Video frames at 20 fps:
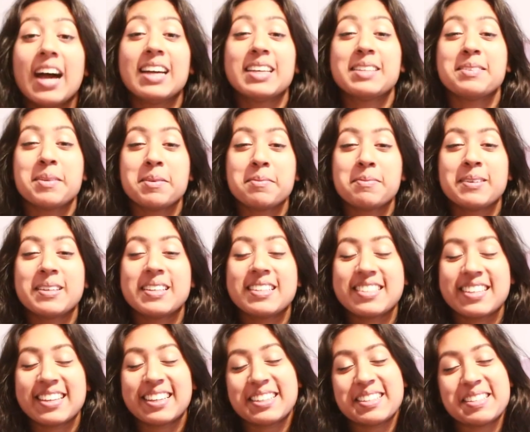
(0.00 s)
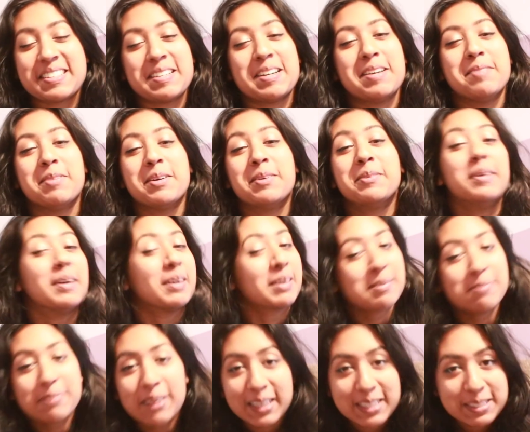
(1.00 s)
Hi sweetpeas, it is Shaaba.
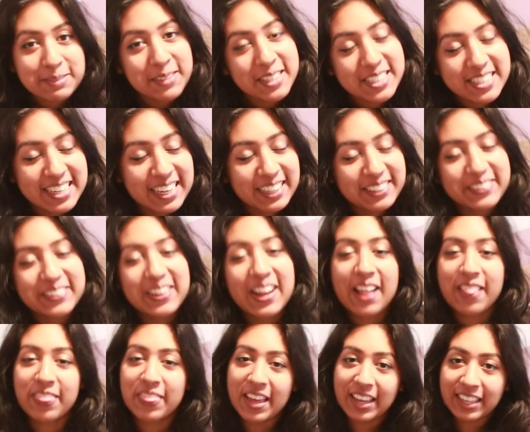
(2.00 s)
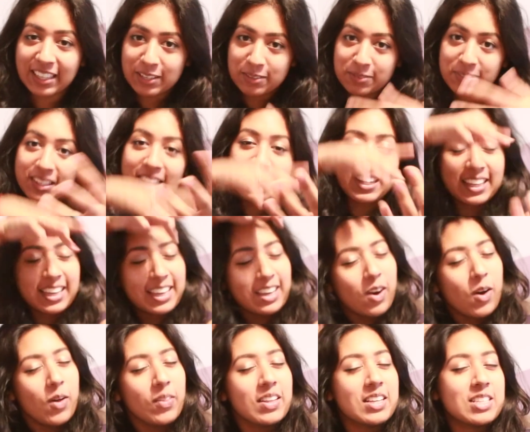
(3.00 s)
Welcome back to my channel and thank you for clicking
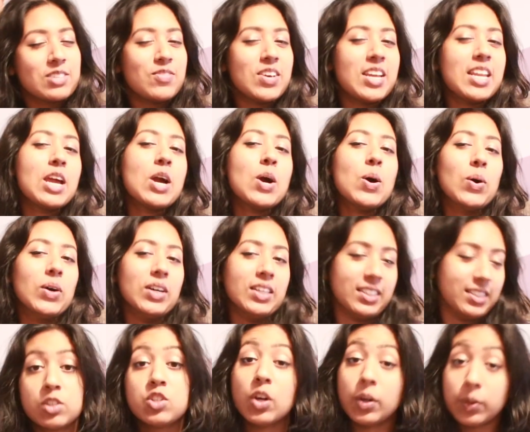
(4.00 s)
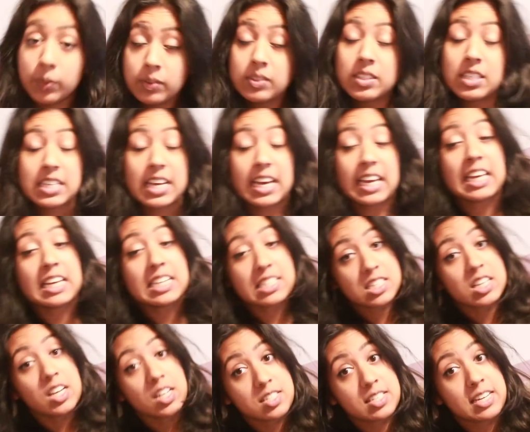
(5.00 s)
on this video. So today is
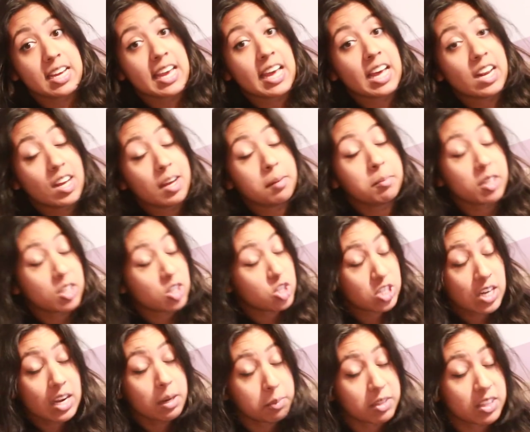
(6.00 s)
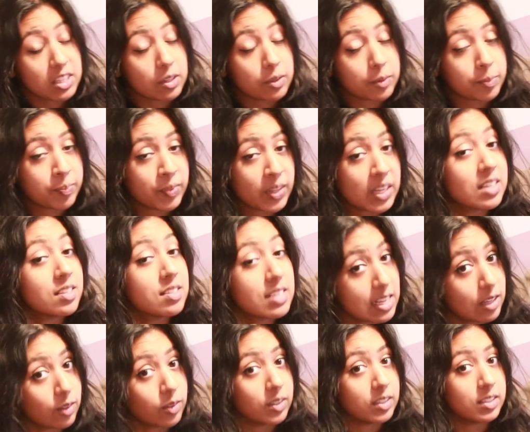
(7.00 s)
Thursday and I'm gonna share with you a
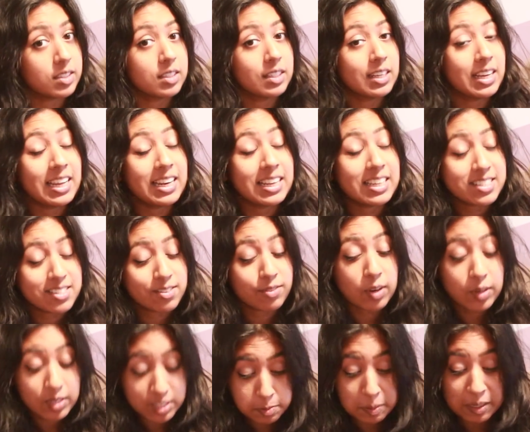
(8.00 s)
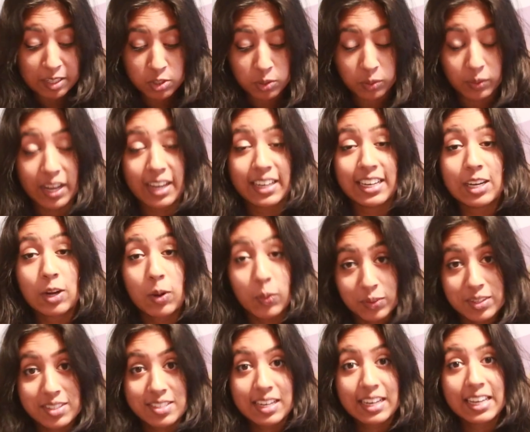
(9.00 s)
secret. It is very special and it
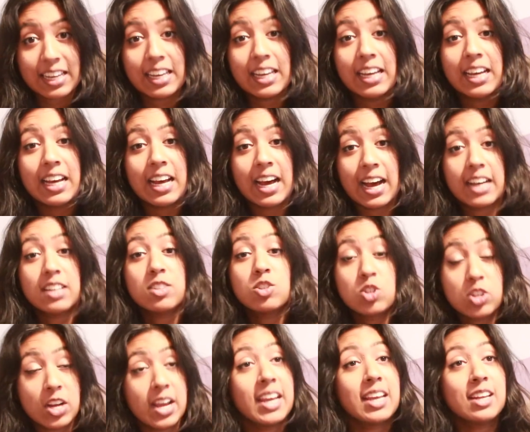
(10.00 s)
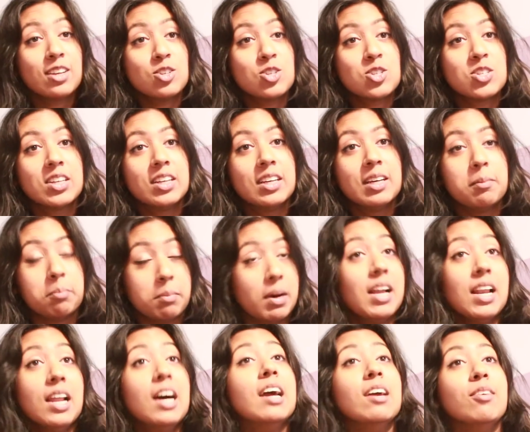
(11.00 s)
honestly has changed
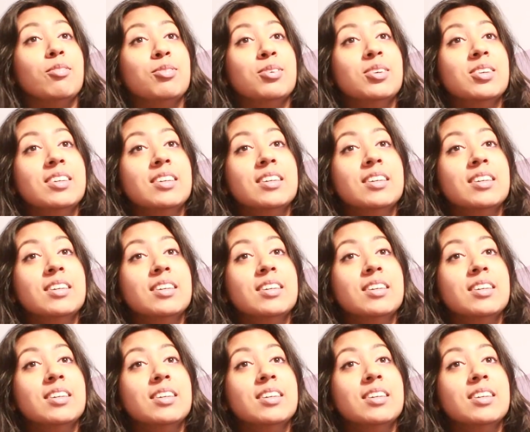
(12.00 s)
my life.